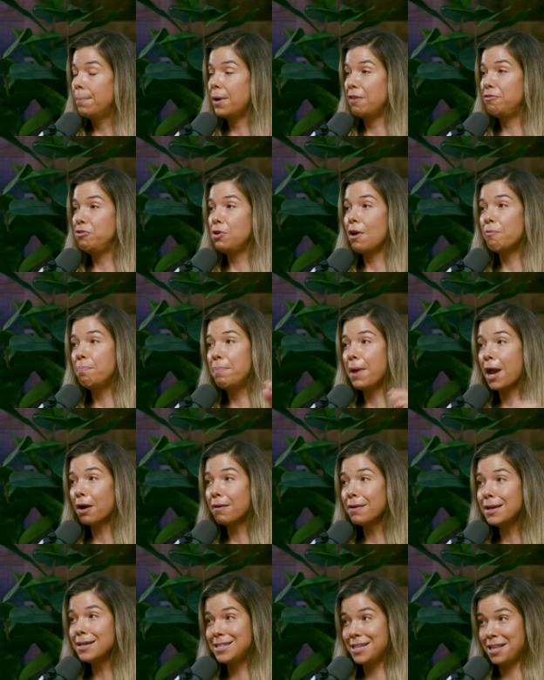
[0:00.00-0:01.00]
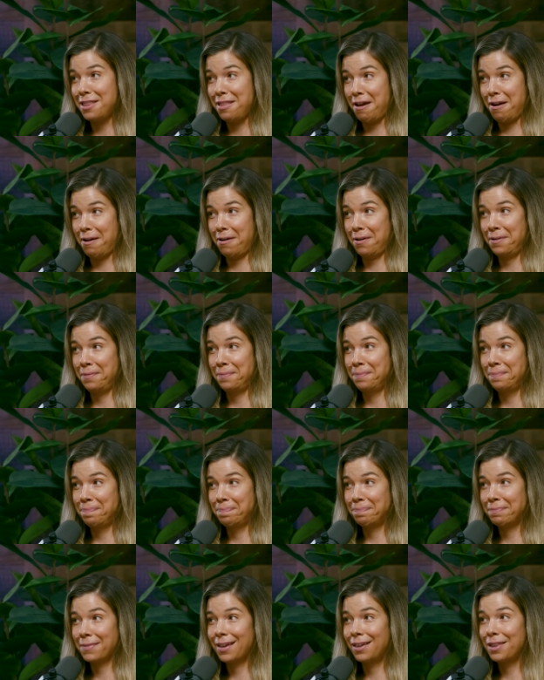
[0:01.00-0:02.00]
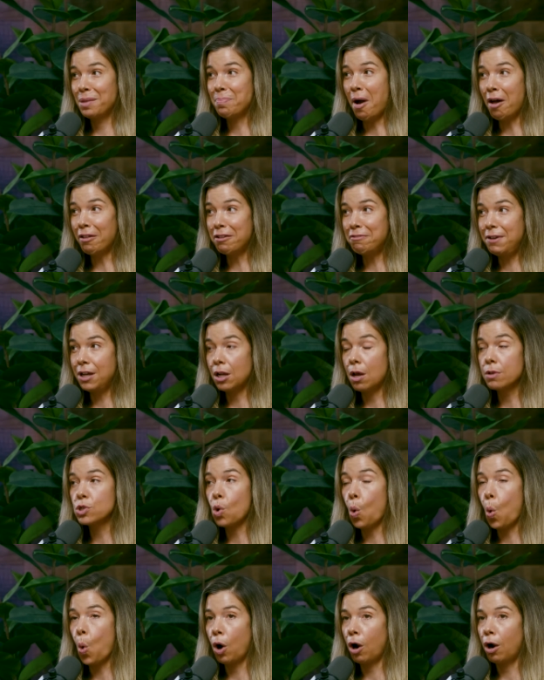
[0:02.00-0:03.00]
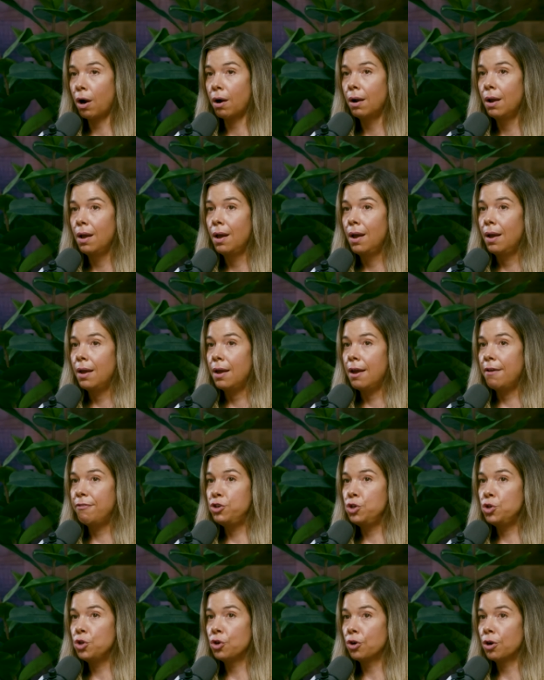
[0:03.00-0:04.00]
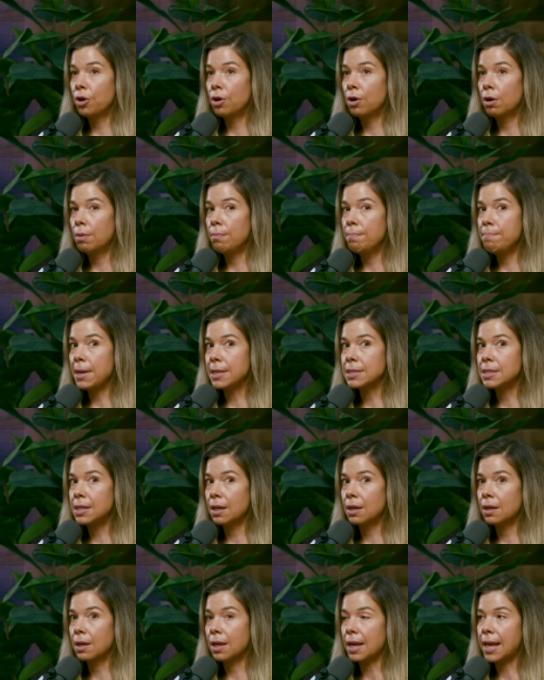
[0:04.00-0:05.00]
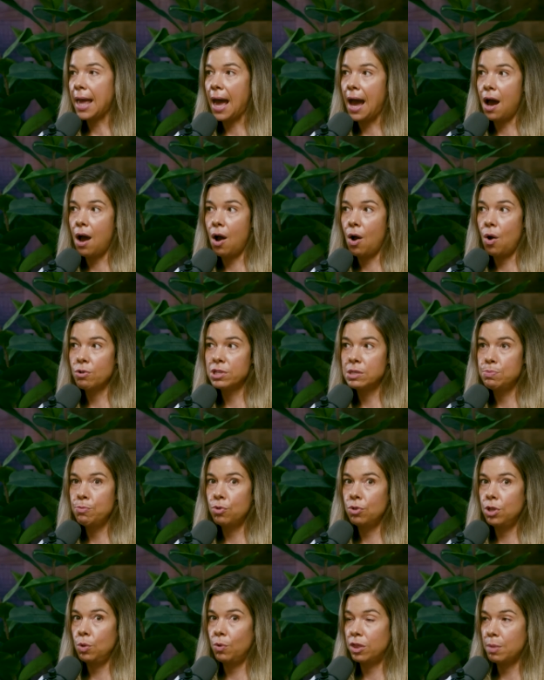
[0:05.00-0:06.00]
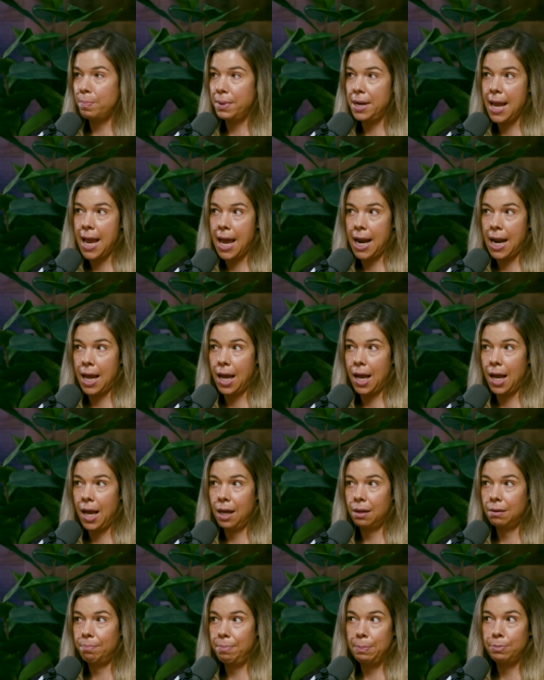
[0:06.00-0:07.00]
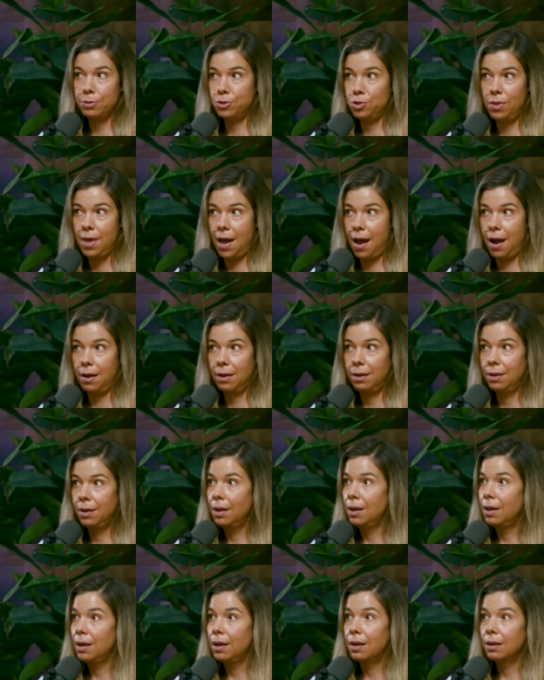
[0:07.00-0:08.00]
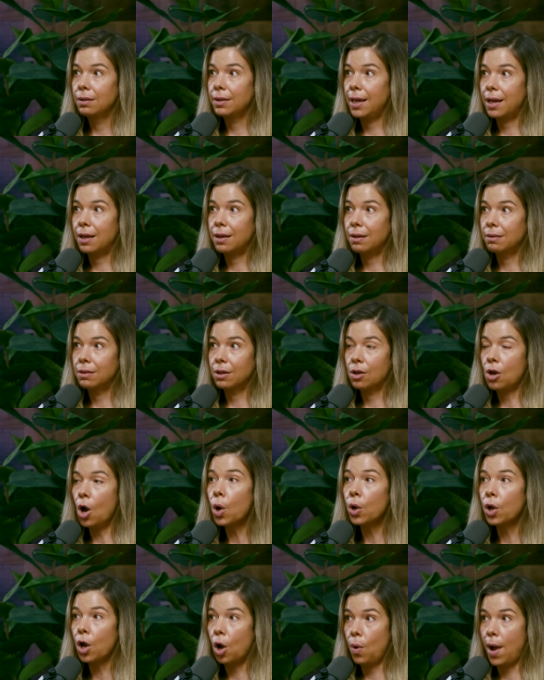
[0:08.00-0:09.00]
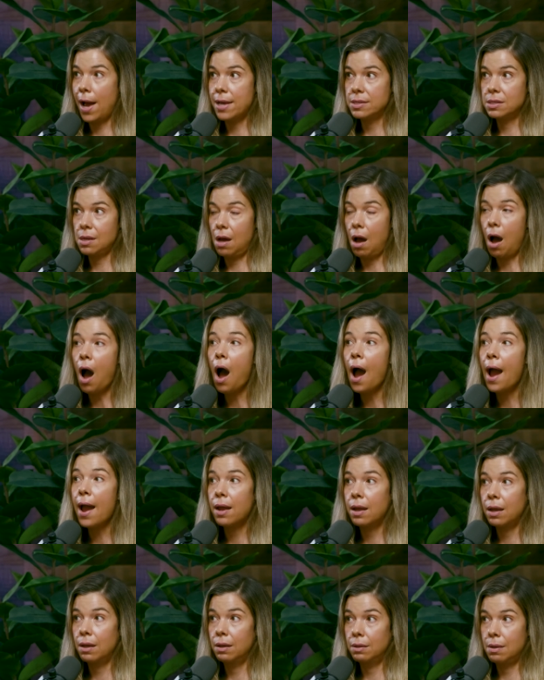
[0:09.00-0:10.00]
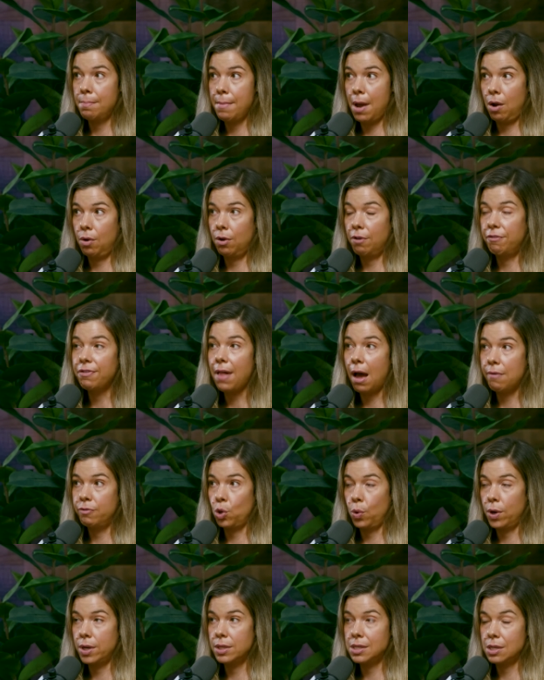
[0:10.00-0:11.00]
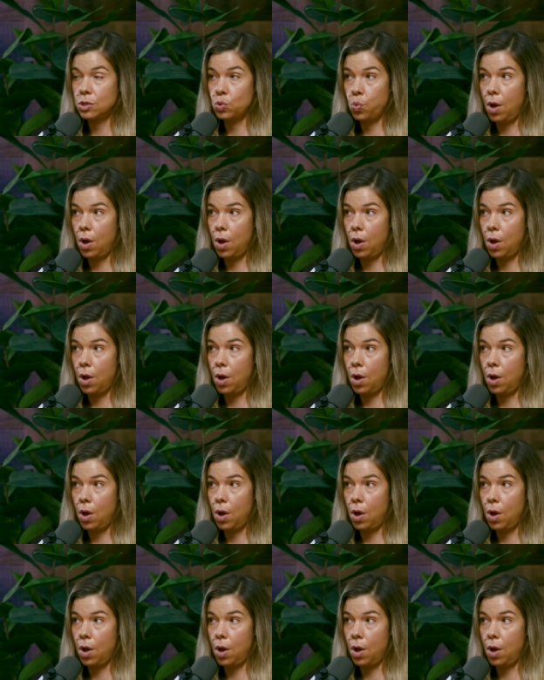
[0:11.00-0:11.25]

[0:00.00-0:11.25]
But if you have berries in there, the polyphenols, or if you're mixing a cacao smoothie with a banana, people do that. Like the cocoa has high amount of flavonoids as